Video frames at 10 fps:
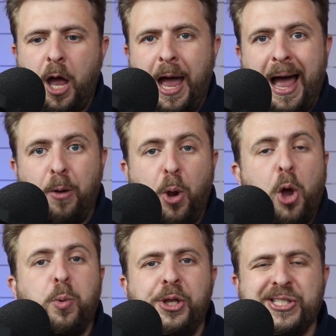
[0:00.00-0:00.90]
How
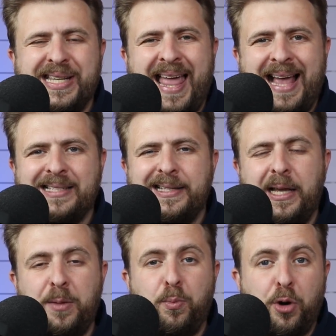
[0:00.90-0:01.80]
long will this last?
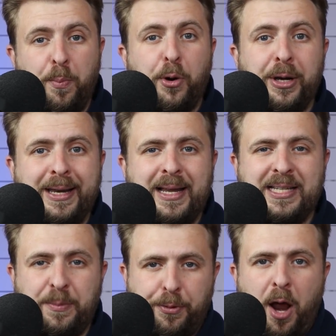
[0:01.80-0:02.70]
And more importantly,
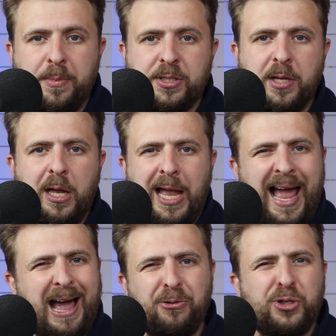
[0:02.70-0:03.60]
as I promised,
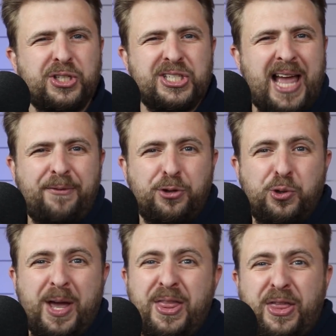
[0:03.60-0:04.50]
how does this have to
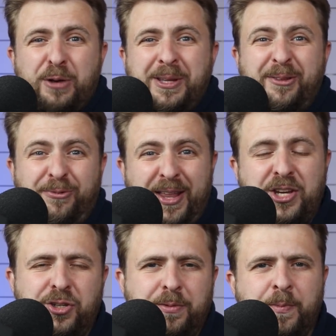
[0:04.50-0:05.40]
do anything with
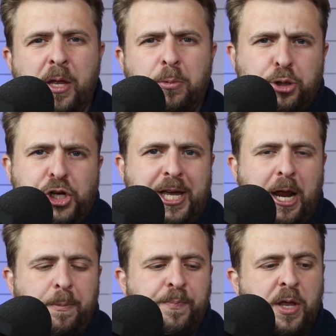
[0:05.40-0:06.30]
inflation? Well, check it
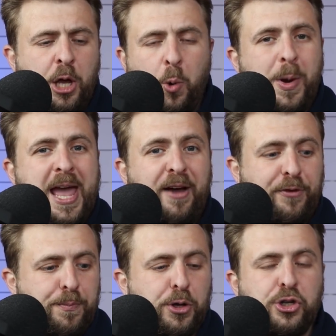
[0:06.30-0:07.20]
out. We have
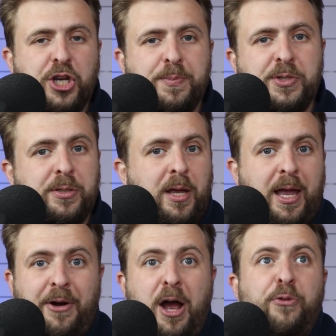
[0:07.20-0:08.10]
computer chips
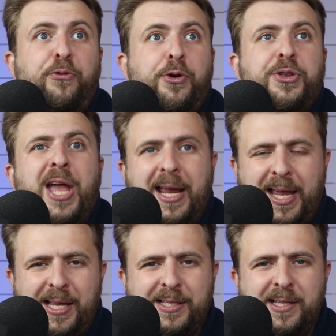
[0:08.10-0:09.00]
around for
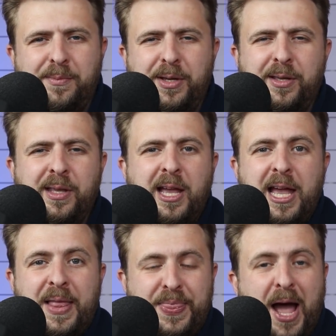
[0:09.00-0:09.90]
decades. I mean,
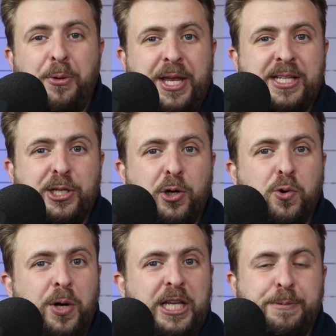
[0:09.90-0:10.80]
nowadays,
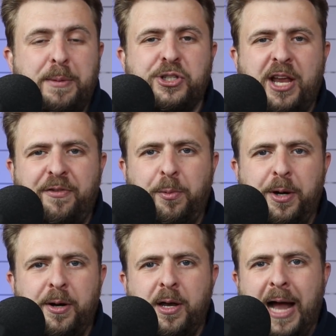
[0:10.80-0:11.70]
though, it's pretty much
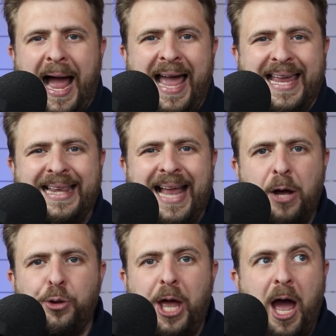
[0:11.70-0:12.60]
everywhere. I can
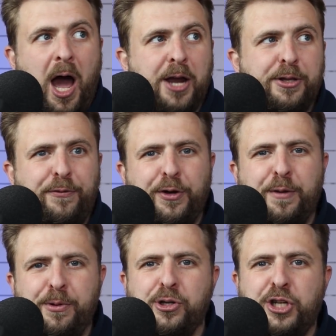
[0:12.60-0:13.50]
count 100 different
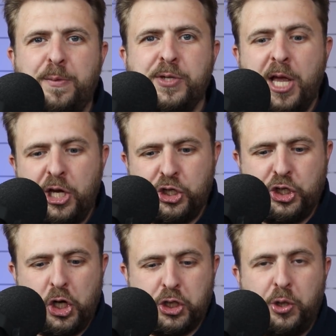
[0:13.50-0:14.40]
computer chips
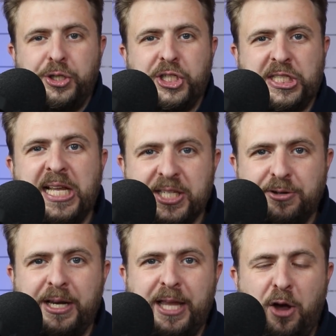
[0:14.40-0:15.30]
just on this
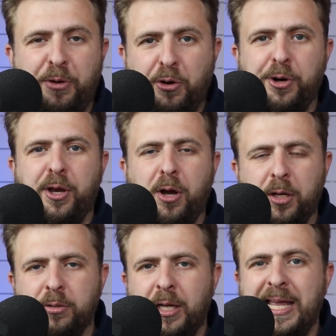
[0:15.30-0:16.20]
desk right now I'm recording on.
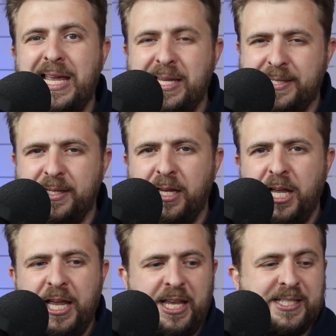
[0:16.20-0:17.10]
Easy.
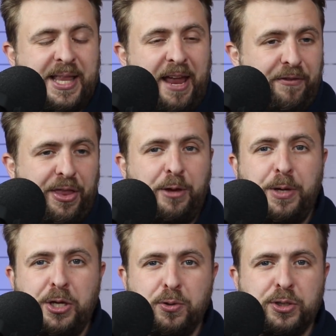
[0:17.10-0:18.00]
It's in everything
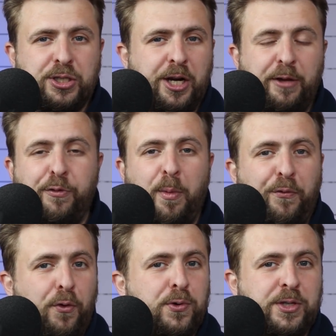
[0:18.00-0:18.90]
we use, starting from our
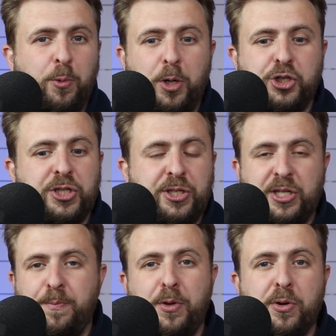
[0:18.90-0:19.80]
phones, our watches, this
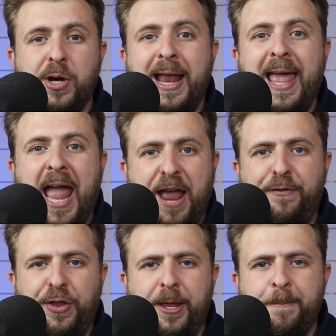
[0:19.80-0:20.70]
computer,
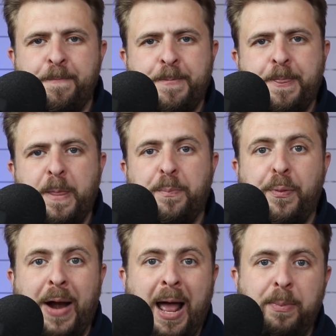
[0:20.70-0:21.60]
everything. The
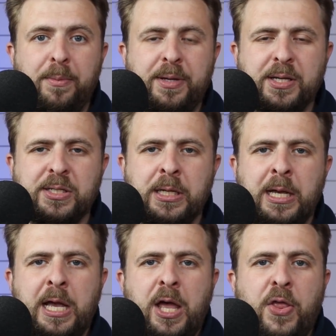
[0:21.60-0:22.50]
problem is
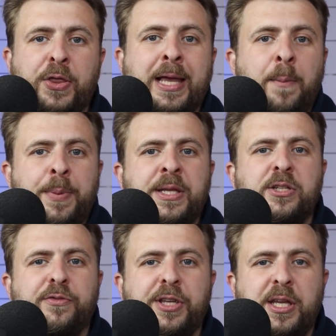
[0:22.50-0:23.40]
that
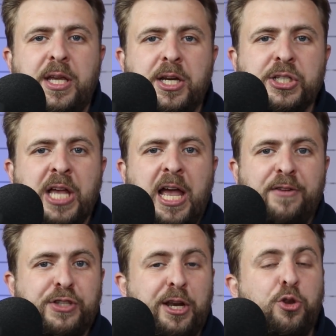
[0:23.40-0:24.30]
companies over the years
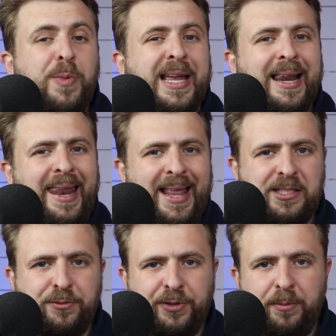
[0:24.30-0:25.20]
have started to make
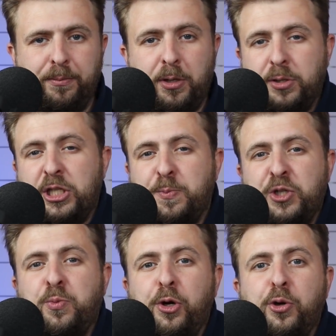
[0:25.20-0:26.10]
less of them because it's
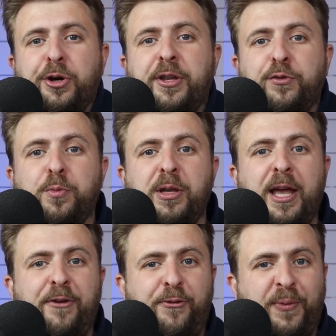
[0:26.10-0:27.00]
much more lucrative to be
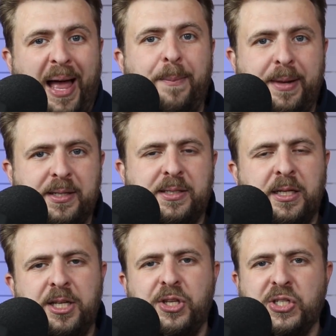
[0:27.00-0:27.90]
a fabless
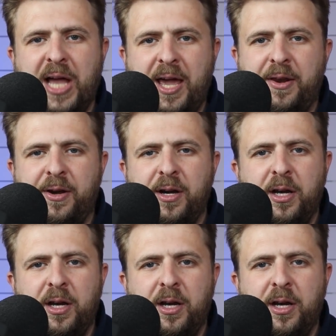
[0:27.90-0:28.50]
designer.